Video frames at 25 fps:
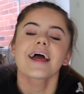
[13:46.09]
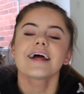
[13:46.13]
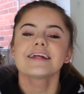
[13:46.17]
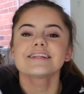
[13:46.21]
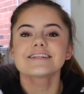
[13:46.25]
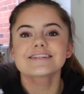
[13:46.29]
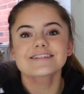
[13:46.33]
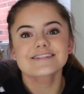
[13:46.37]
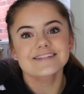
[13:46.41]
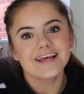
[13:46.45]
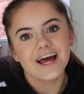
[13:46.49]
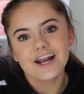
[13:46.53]

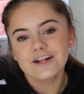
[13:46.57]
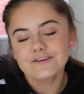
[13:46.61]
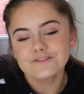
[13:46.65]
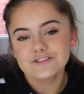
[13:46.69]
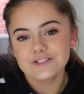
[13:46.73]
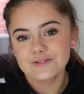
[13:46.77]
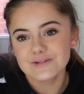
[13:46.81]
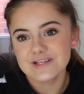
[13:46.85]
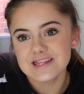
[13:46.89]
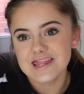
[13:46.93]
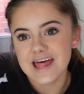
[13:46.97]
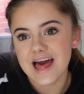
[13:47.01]
instead
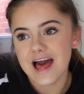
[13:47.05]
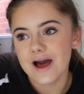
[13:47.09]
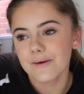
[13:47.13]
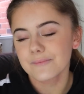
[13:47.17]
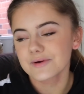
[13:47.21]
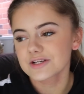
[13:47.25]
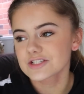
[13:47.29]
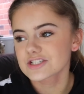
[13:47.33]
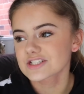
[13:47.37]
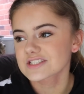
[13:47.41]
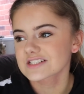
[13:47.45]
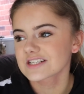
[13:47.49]
of doing
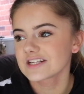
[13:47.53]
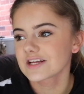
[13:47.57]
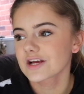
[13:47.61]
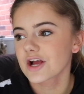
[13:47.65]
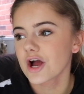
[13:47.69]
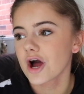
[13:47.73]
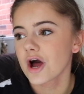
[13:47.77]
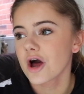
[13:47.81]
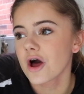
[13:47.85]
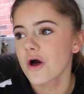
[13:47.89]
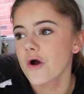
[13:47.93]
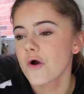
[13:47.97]
that, we're just gonna
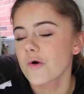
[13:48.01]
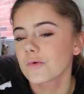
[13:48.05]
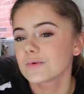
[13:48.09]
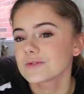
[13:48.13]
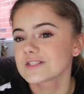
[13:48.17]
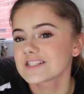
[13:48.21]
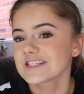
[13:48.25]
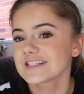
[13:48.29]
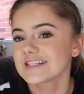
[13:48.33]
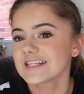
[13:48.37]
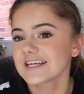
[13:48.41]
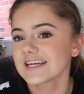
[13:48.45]

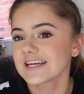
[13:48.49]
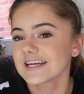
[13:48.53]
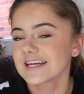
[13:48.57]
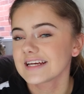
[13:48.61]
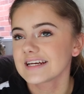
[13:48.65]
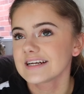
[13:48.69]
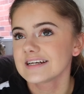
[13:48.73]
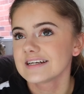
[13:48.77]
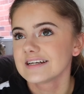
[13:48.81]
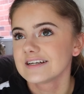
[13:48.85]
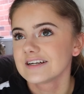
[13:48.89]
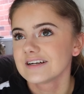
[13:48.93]
go to
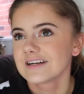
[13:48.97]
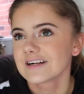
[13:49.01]
the